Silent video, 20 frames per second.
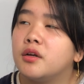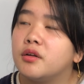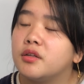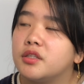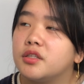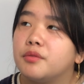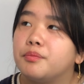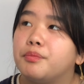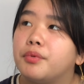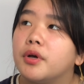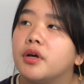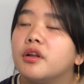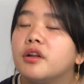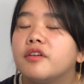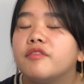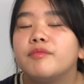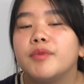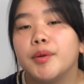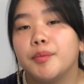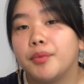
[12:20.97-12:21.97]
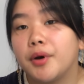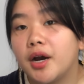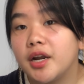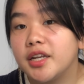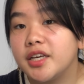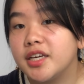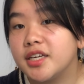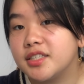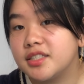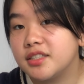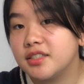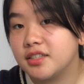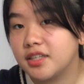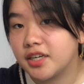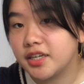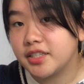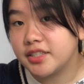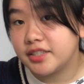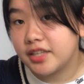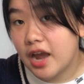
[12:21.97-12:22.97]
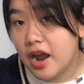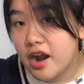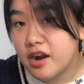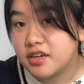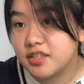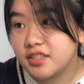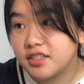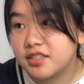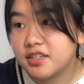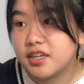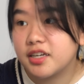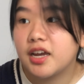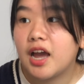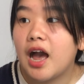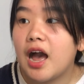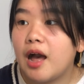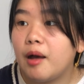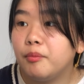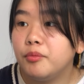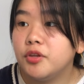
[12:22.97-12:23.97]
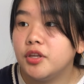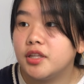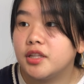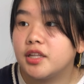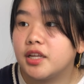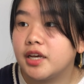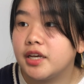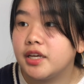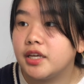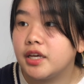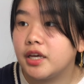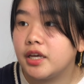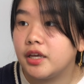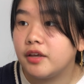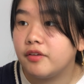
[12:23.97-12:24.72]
the build of my body isn't like theirs. Like, I'm not like